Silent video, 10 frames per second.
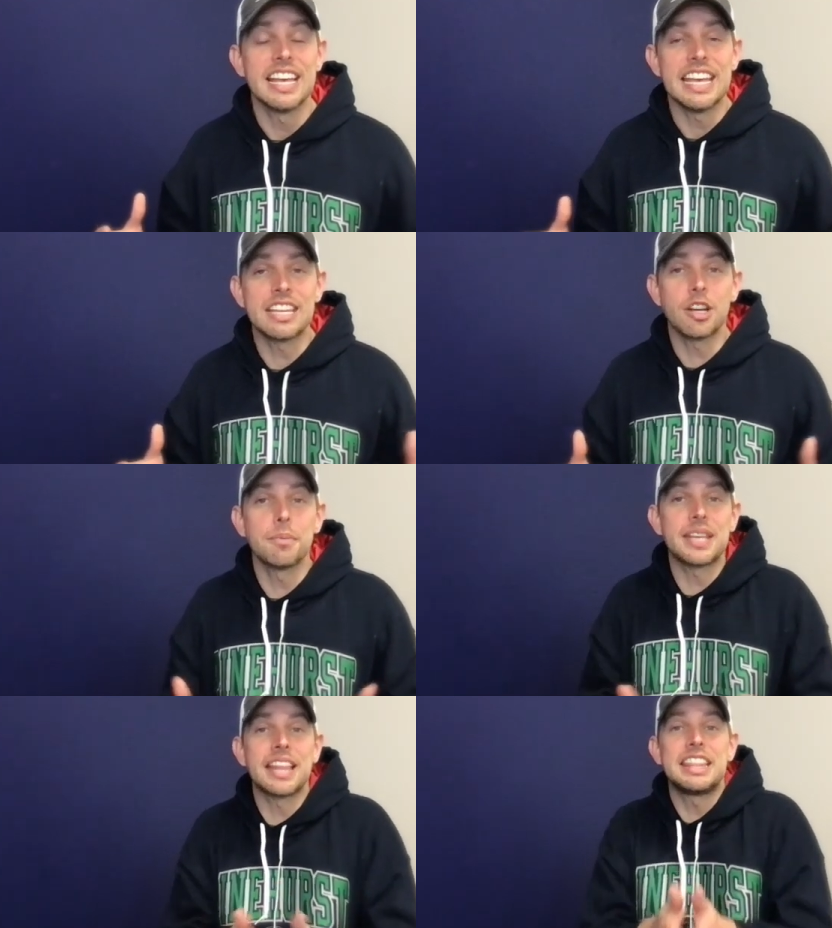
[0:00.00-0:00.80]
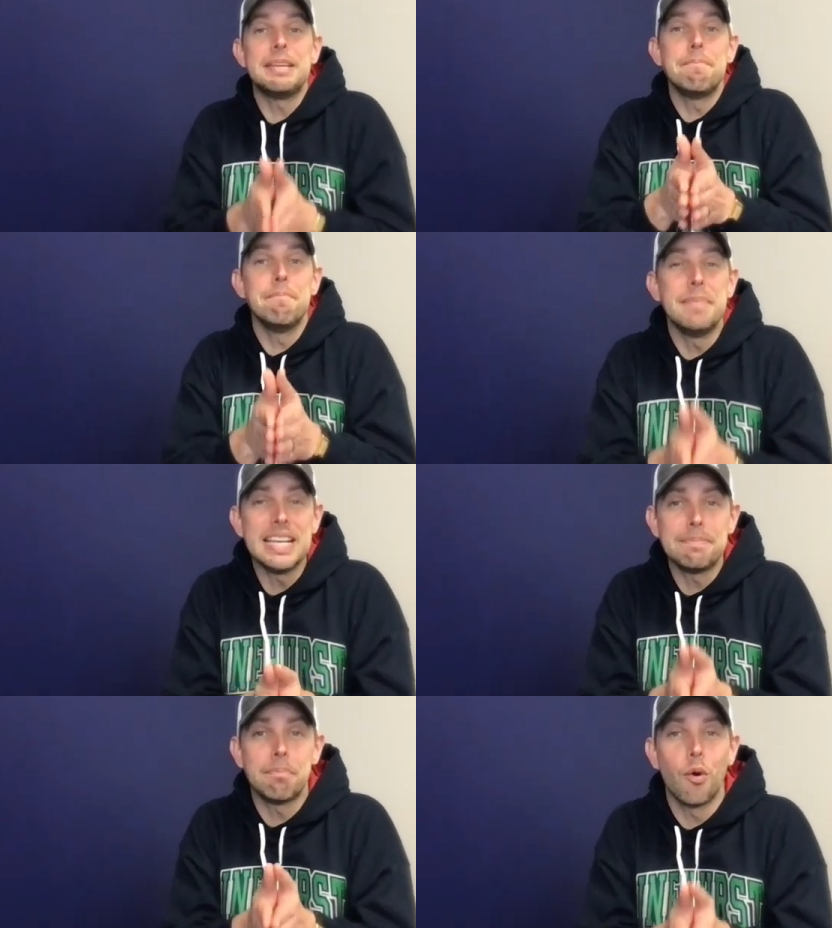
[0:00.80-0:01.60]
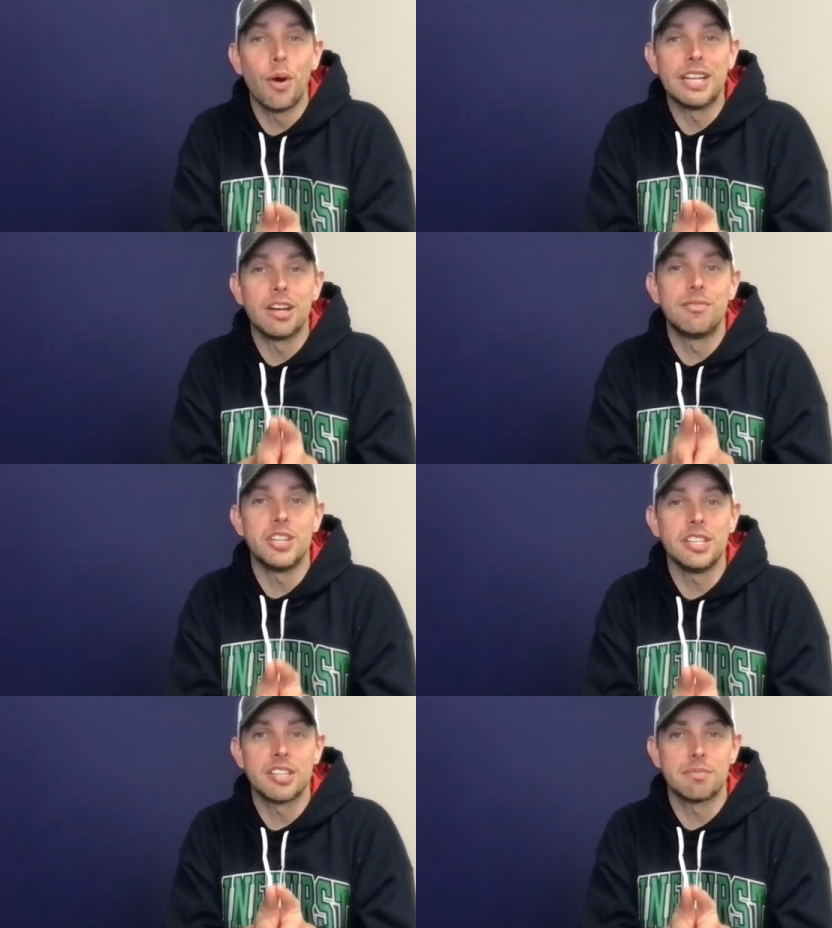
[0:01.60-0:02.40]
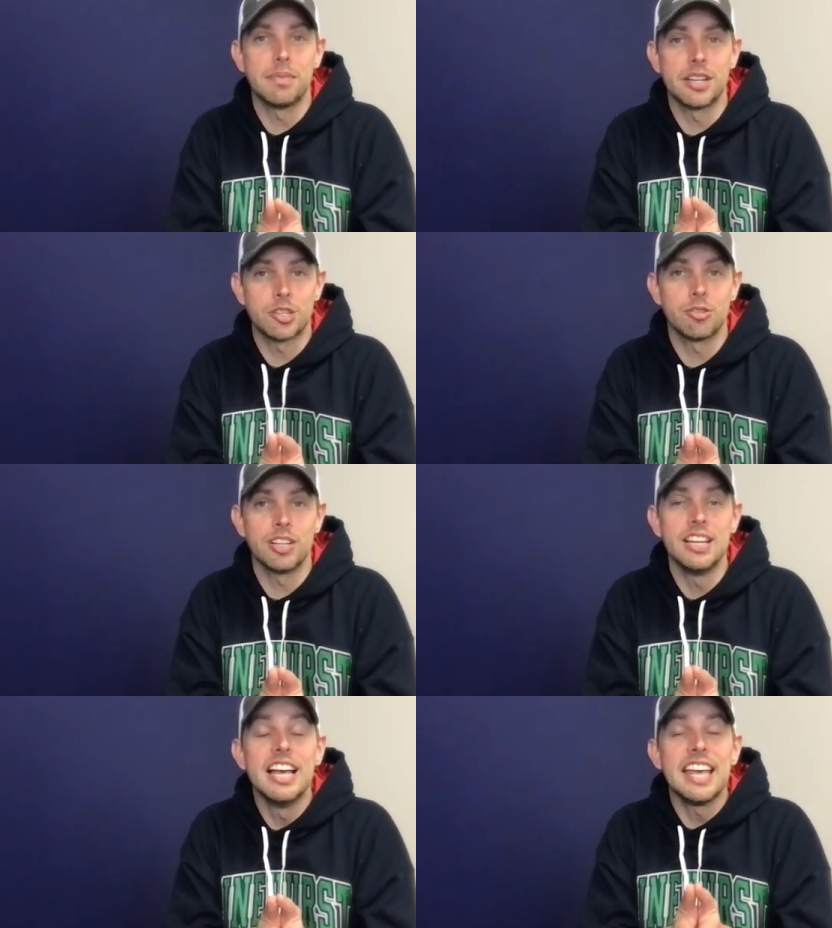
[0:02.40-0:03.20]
it comes at the midpoint of Jesus' ministry,